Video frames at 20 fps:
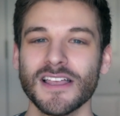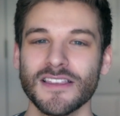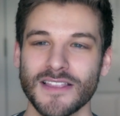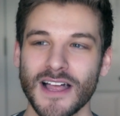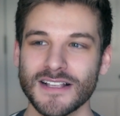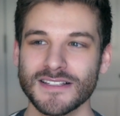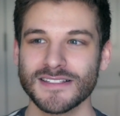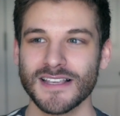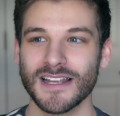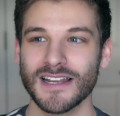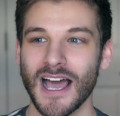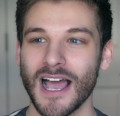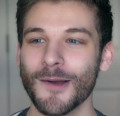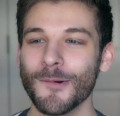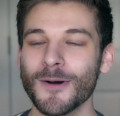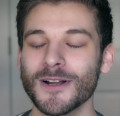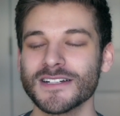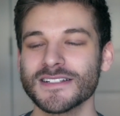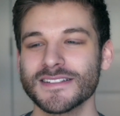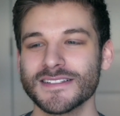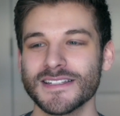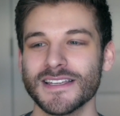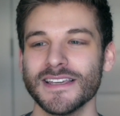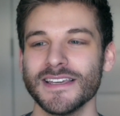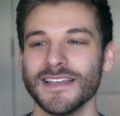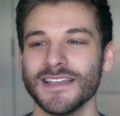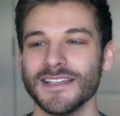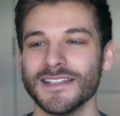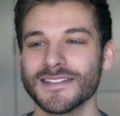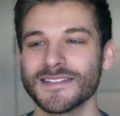That said, I want to
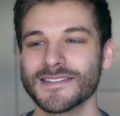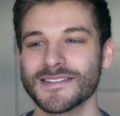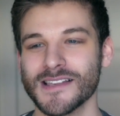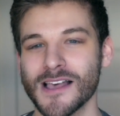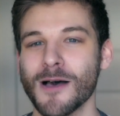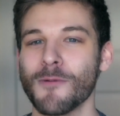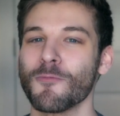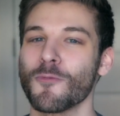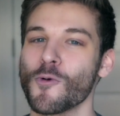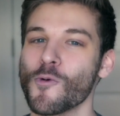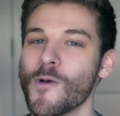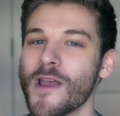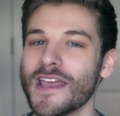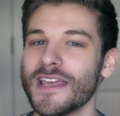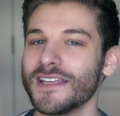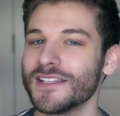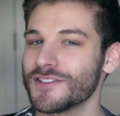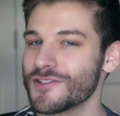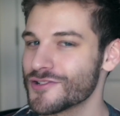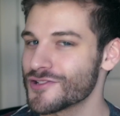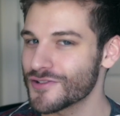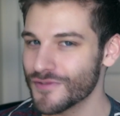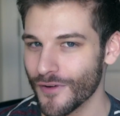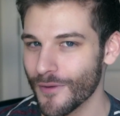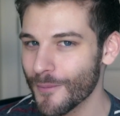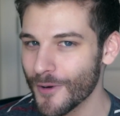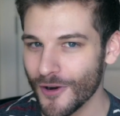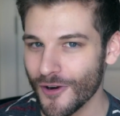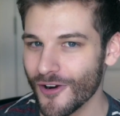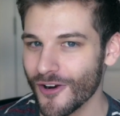see some range
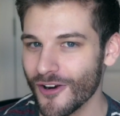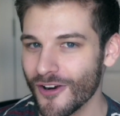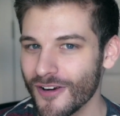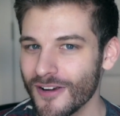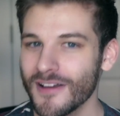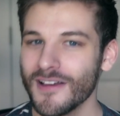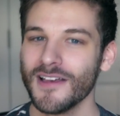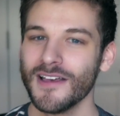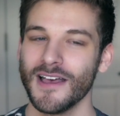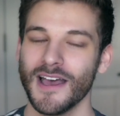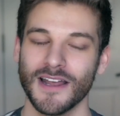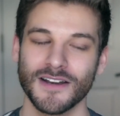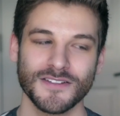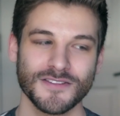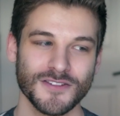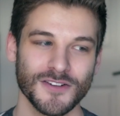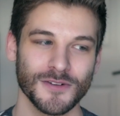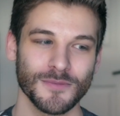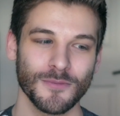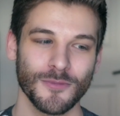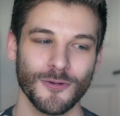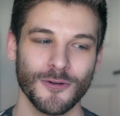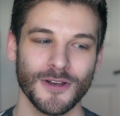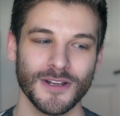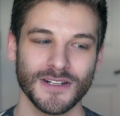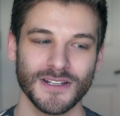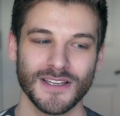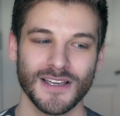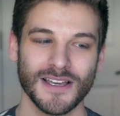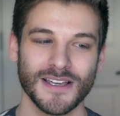from her at a certain
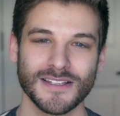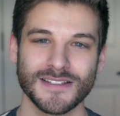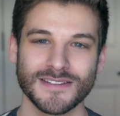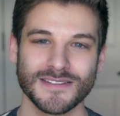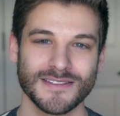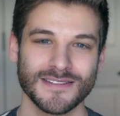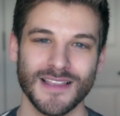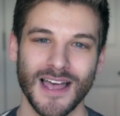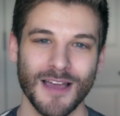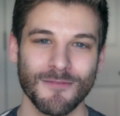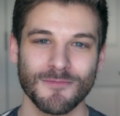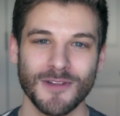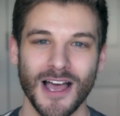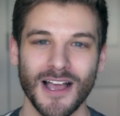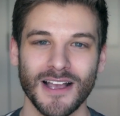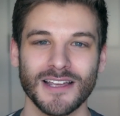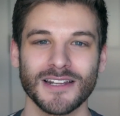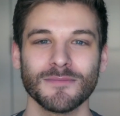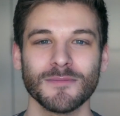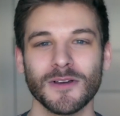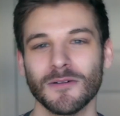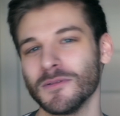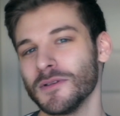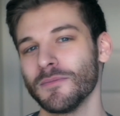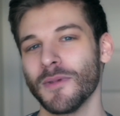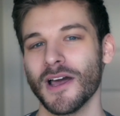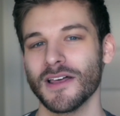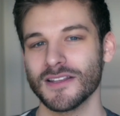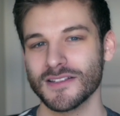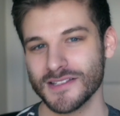point, because I'm not going to be able
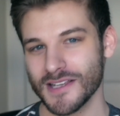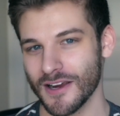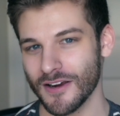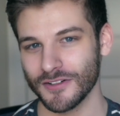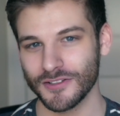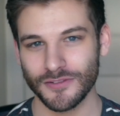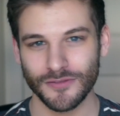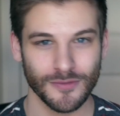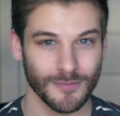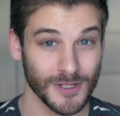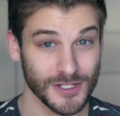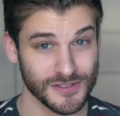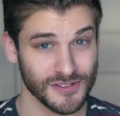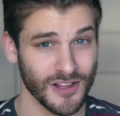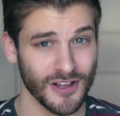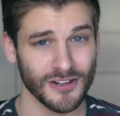to buy this character for much